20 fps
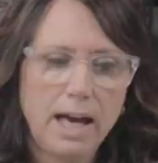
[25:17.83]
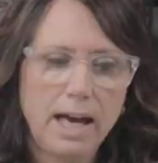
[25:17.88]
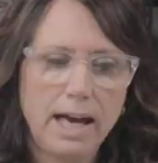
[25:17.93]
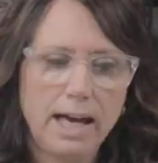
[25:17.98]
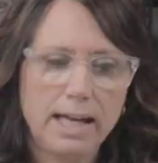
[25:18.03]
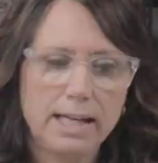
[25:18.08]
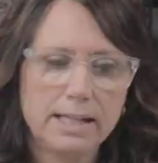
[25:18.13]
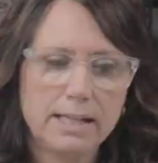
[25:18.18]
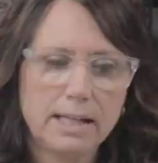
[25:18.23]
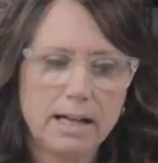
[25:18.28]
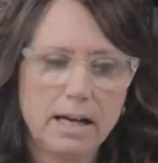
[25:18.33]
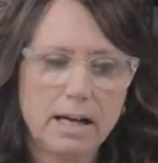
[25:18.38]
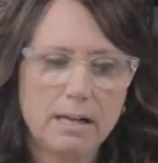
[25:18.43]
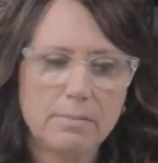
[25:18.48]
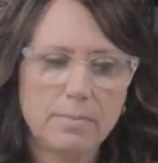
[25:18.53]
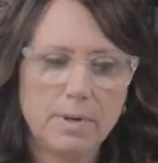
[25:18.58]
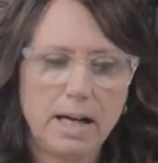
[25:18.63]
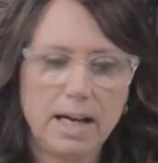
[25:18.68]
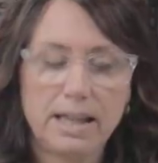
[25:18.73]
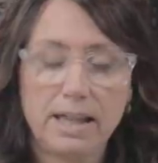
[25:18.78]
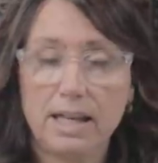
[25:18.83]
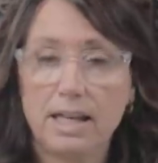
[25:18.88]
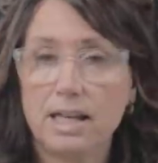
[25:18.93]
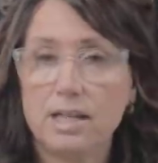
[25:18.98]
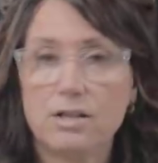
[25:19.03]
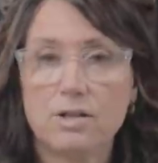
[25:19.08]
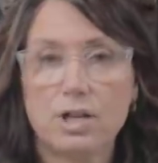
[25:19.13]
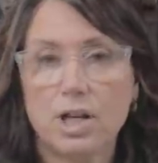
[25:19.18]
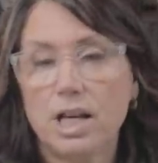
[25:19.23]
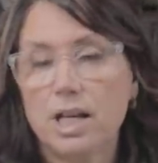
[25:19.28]
And I think
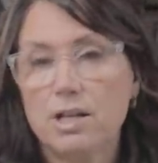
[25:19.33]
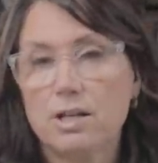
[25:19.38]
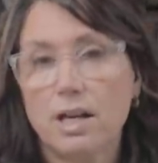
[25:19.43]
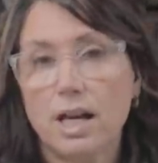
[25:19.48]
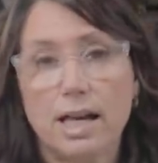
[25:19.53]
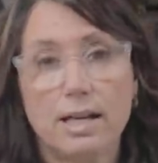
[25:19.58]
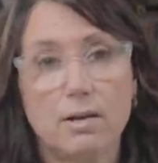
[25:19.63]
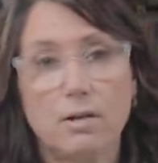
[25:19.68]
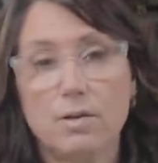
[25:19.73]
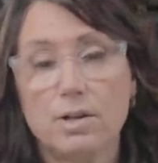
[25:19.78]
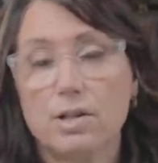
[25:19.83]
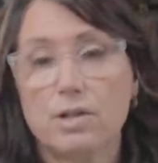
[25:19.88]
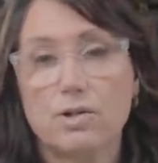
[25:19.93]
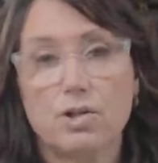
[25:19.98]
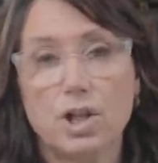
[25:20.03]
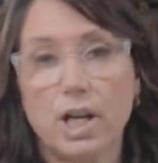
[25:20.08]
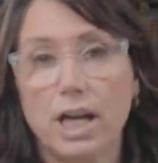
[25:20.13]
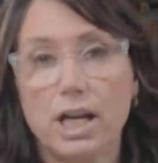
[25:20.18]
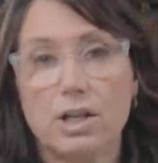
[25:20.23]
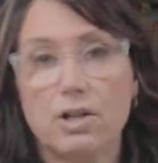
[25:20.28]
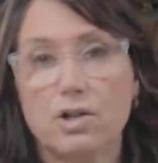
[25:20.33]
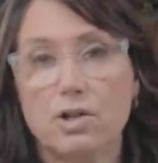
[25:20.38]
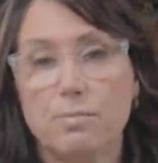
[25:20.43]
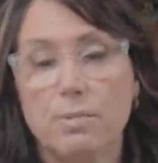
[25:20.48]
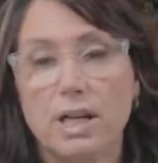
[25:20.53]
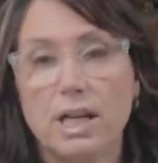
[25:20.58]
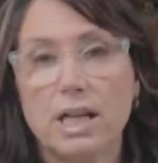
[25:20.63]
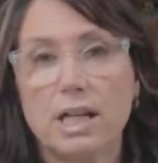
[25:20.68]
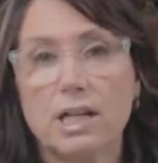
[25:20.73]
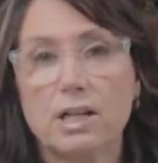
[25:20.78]
it changed. I know it's changed
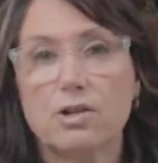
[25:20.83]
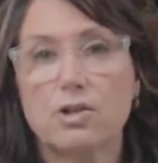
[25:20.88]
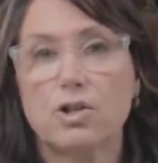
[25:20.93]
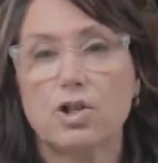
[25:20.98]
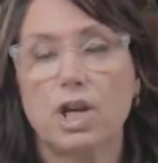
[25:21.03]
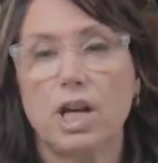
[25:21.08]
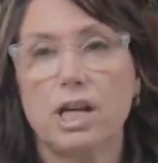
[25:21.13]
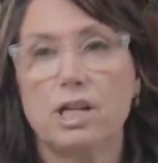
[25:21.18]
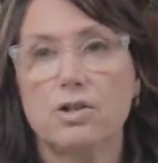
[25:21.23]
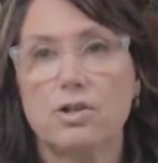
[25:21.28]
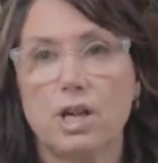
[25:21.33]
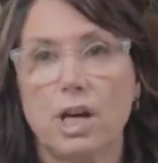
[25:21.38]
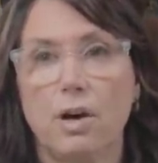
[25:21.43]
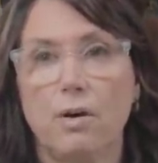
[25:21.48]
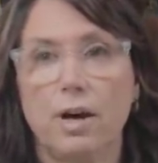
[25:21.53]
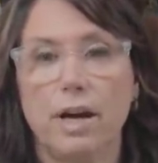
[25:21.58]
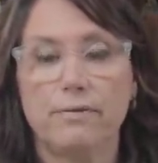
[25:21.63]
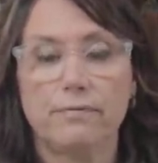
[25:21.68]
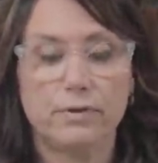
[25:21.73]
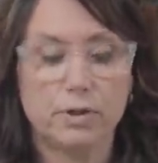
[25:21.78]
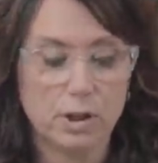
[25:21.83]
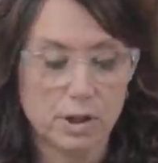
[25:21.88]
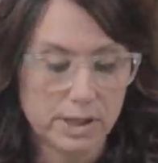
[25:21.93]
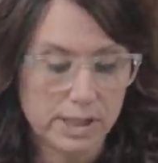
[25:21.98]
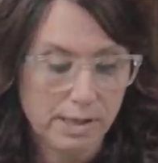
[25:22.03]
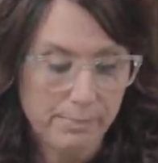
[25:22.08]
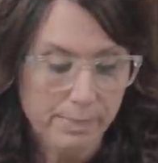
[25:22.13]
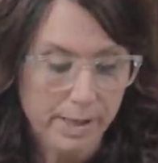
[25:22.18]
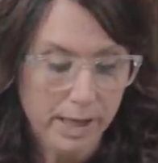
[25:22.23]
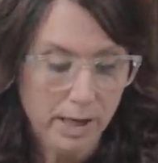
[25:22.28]
me, and it's changed how I've
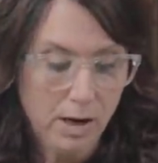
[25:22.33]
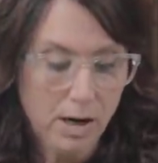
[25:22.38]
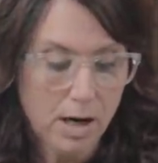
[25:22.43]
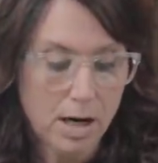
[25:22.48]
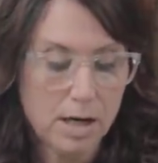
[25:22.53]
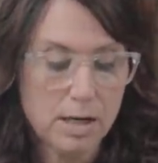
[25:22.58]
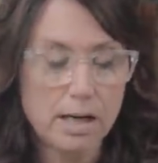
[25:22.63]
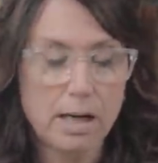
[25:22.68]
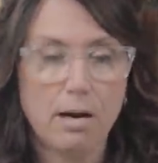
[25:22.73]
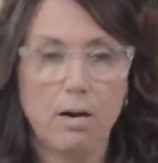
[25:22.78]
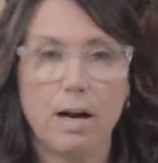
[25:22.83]
looked at my art,